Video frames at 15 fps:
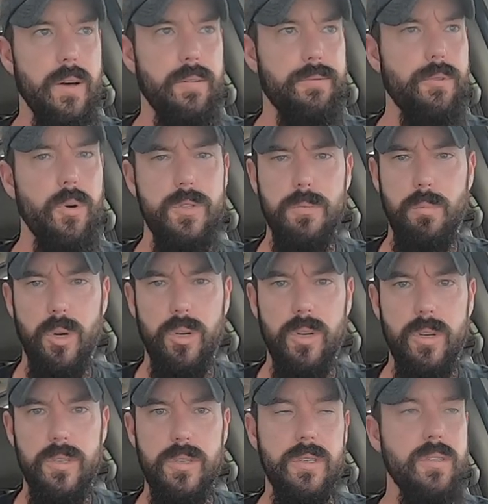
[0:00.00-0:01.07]
frozen
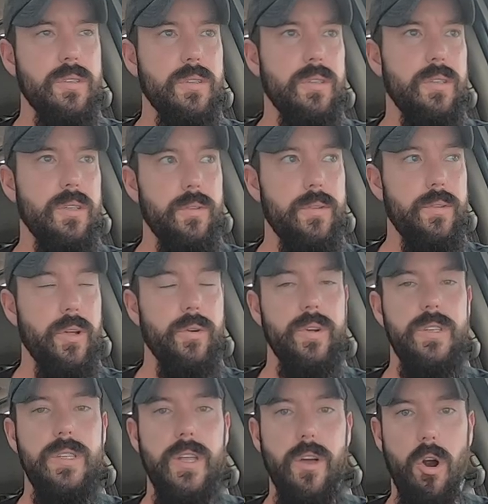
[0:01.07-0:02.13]
burgers. There
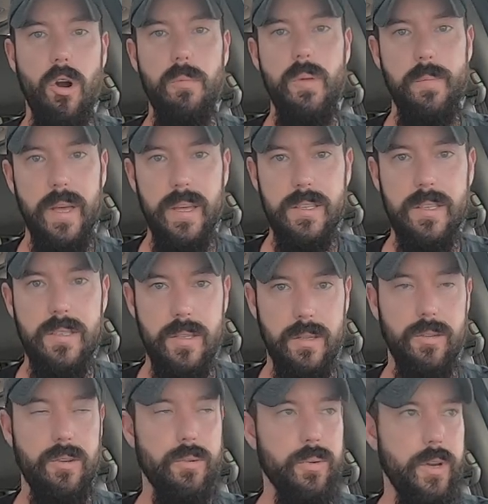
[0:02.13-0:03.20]
is the army bases
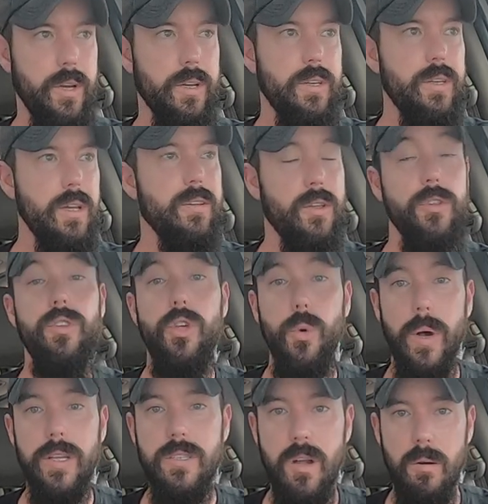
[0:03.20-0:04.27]
in Korea, the
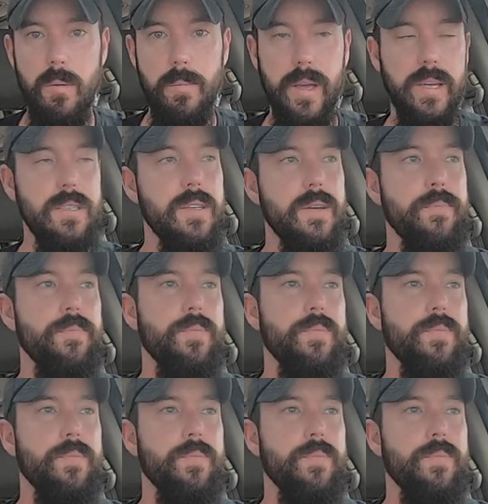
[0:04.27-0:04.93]
US Army base,